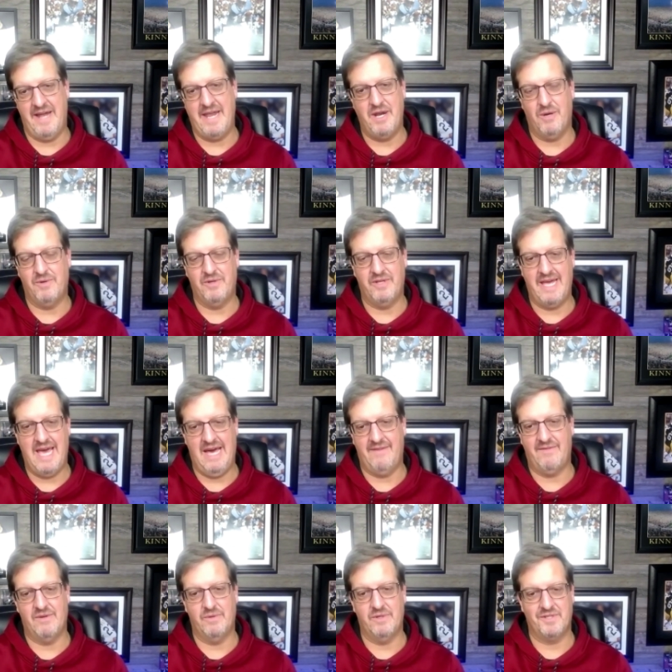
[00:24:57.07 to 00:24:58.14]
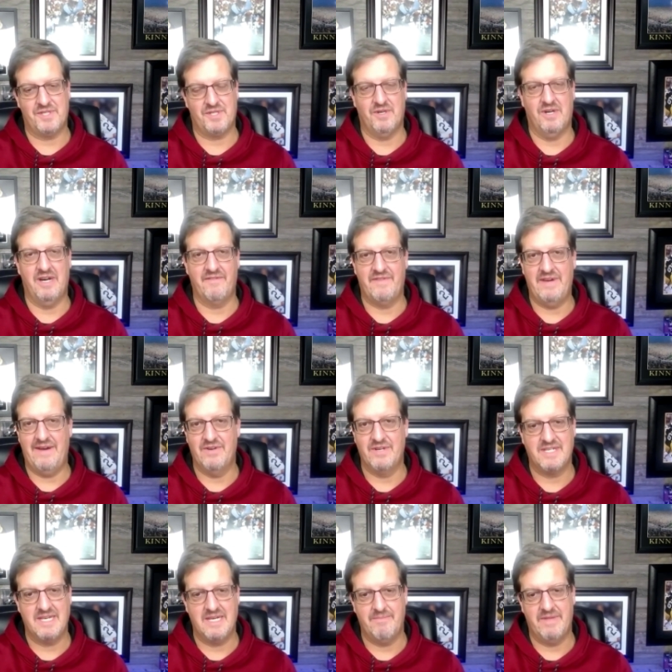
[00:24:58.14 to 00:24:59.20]
I don't really have a real strong
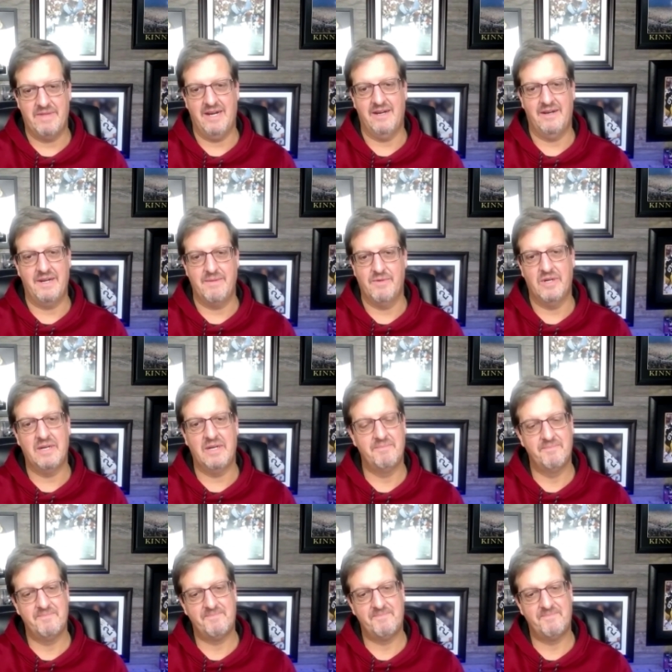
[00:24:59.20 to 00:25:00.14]
favorite team there anymore.